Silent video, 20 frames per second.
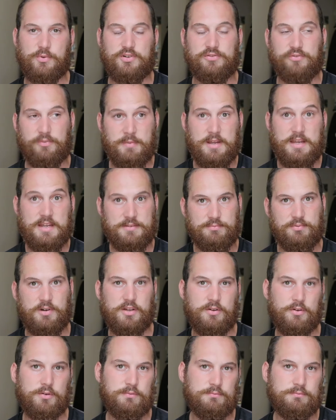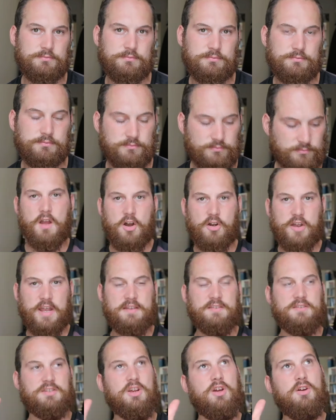which for me is pretty cool.
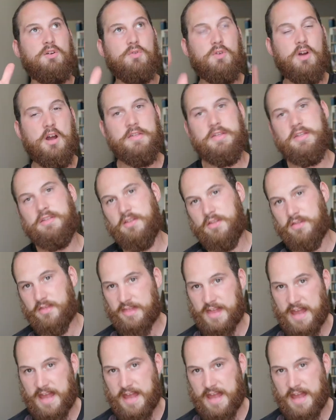Okay, so other than